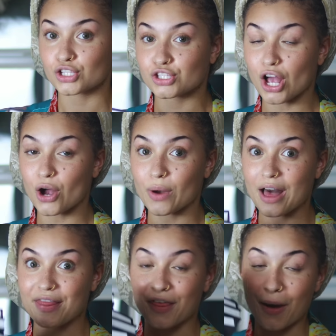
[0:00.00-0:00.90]
So
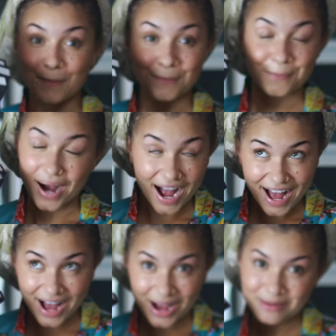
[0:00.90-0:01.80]
the
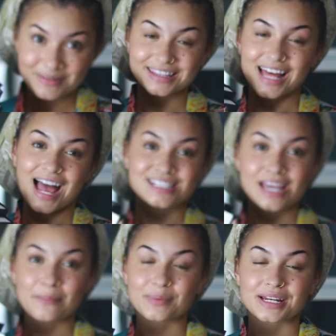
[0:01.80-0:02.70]
bomb lash
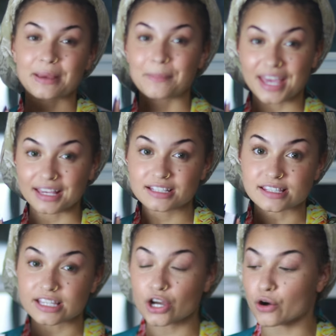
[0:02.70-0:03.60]
company Pink
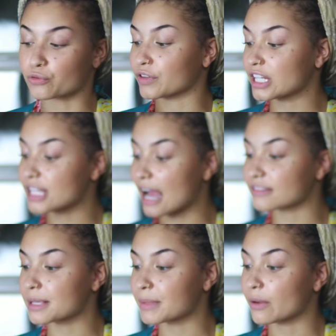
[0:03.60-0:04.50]
Zio reached
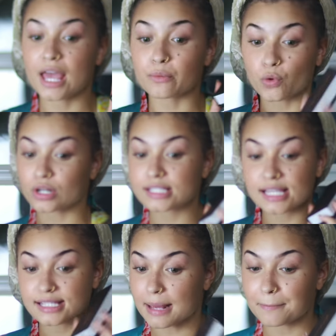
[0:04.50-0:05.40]
out to me and wanted
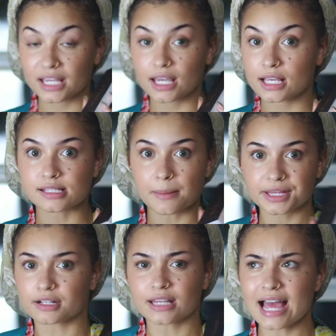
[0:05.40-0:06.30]
to send me some of
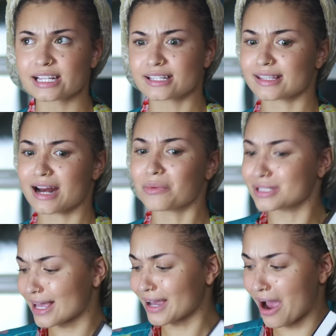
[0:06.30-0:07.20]
their lashes and I
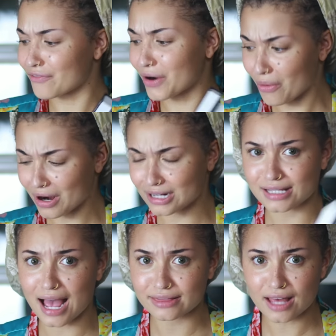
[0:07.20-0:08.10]
was like, of course,
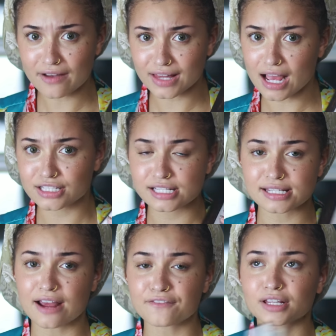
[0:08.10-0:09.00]
I love lashes
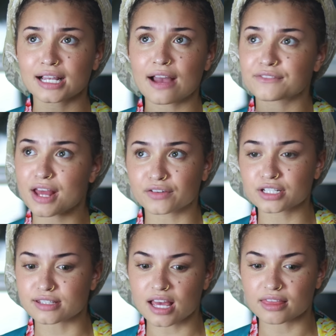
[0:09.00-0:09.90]
and I feel like I've never
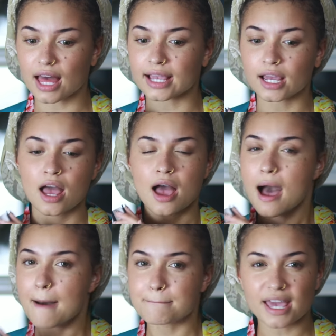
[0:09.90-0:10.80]
done like
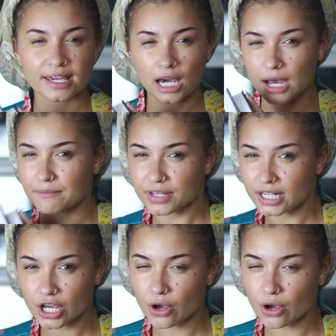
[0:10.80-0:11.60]
a makeup video.